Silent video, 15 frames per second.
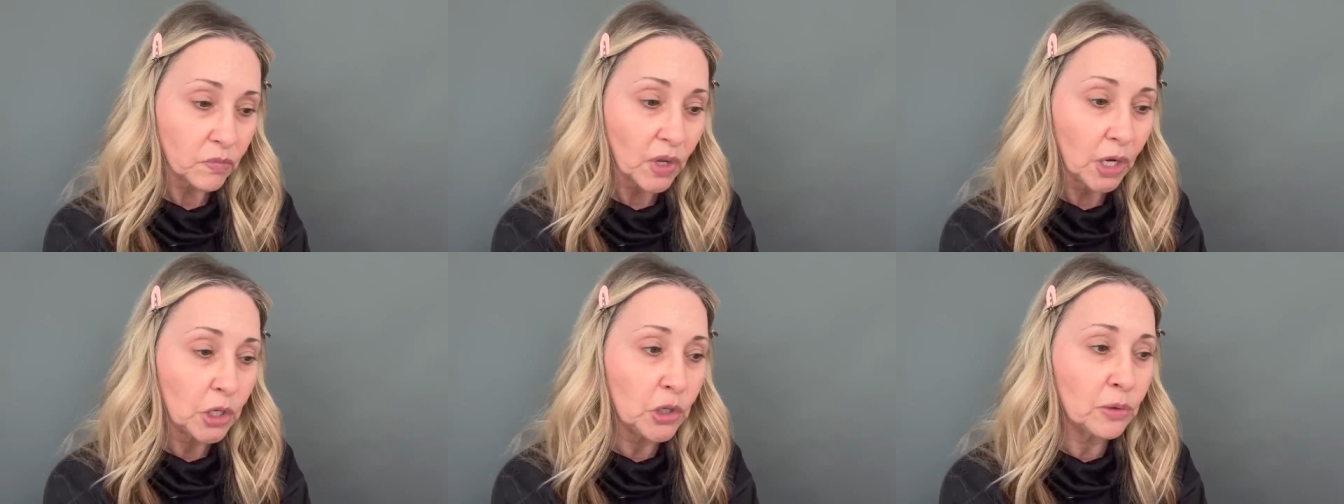
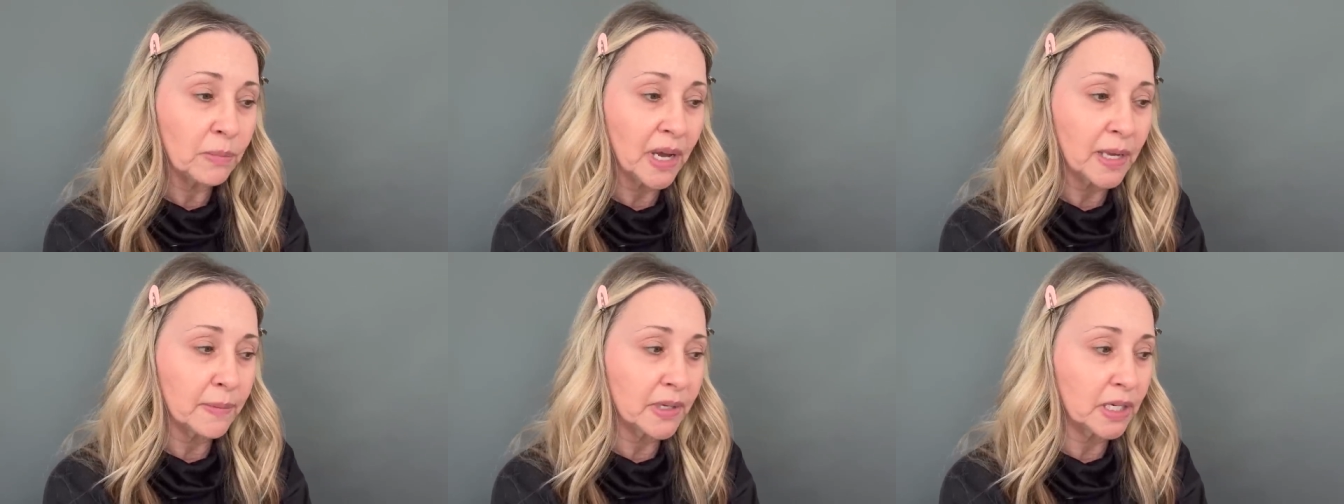you
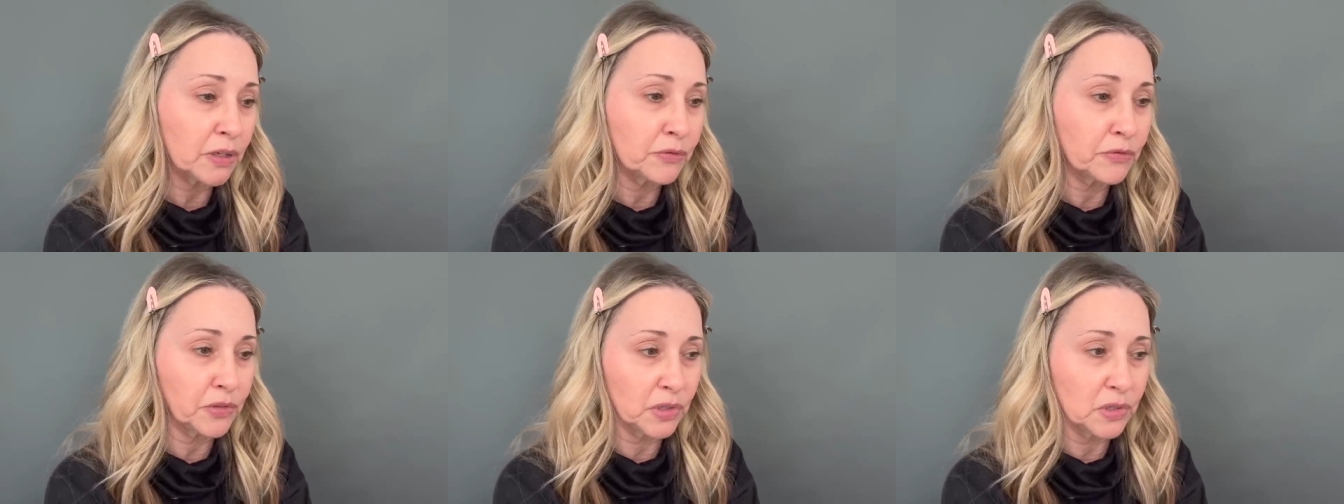might be
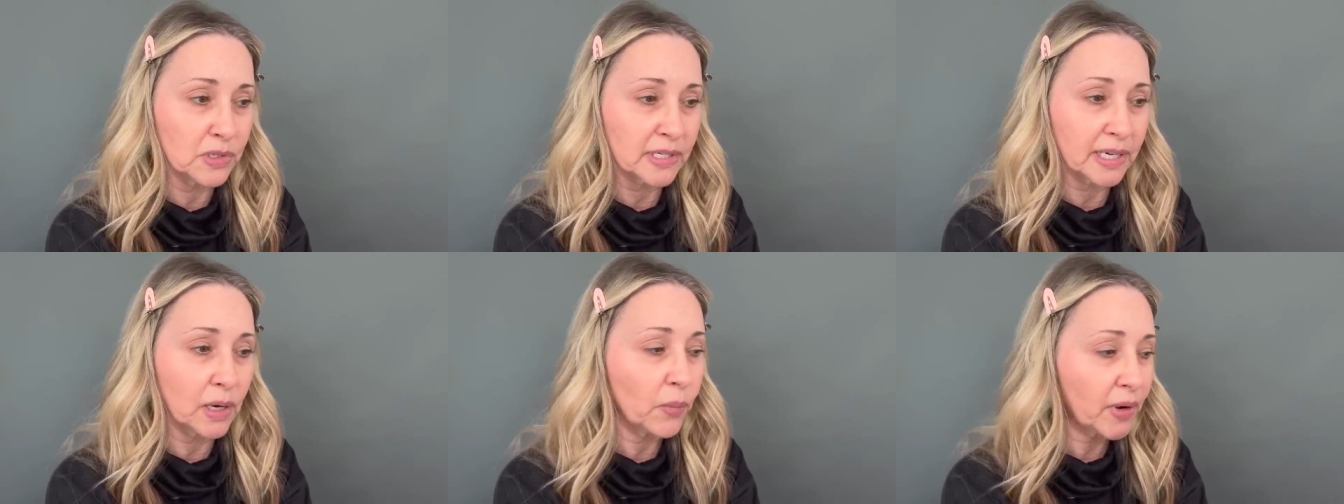confused
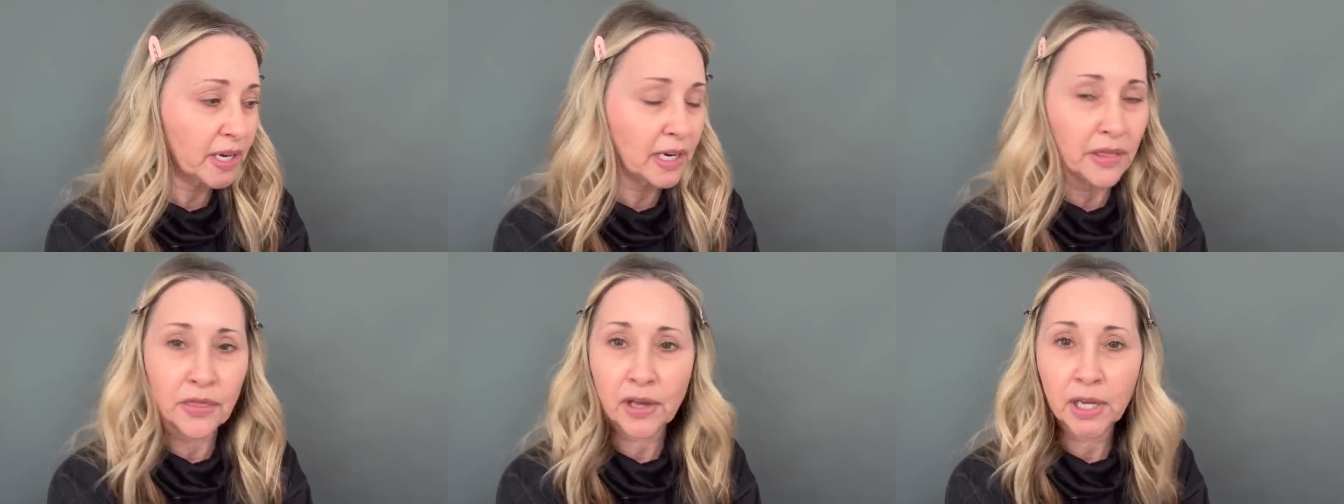like, wait,
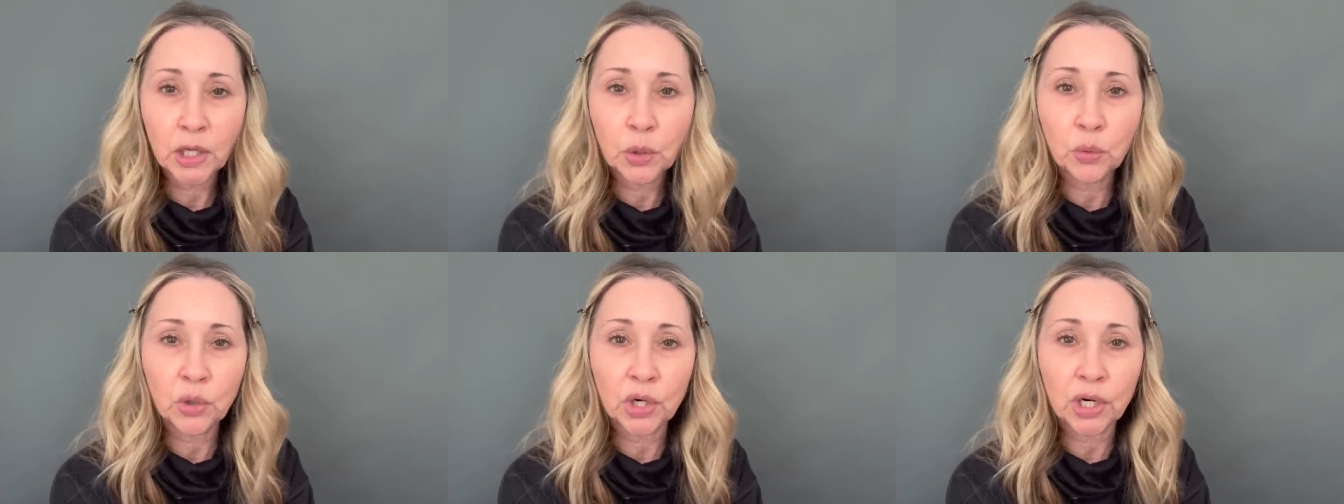I thought
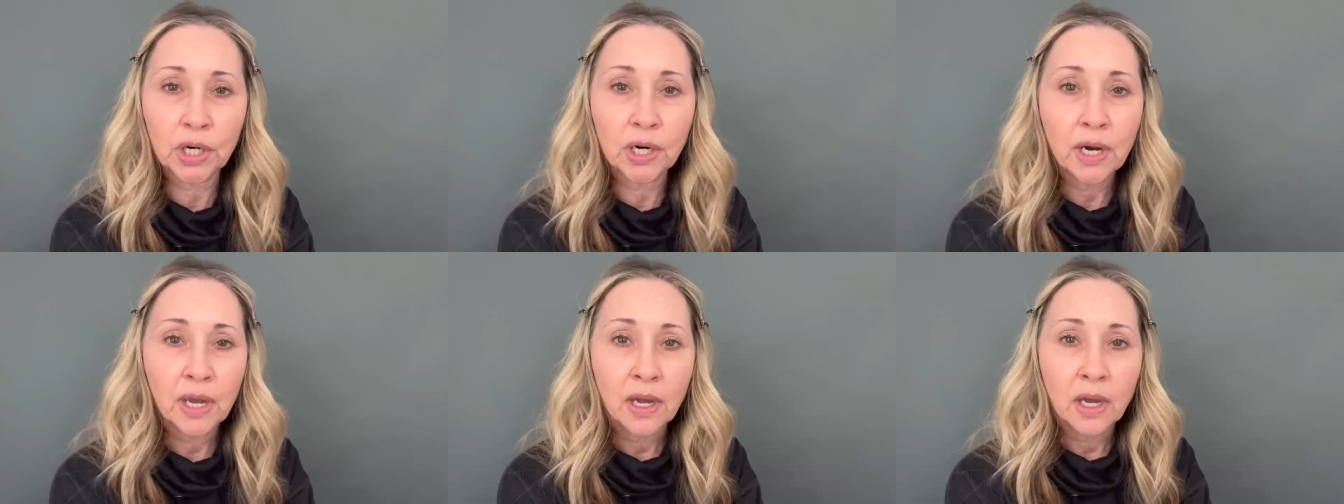you were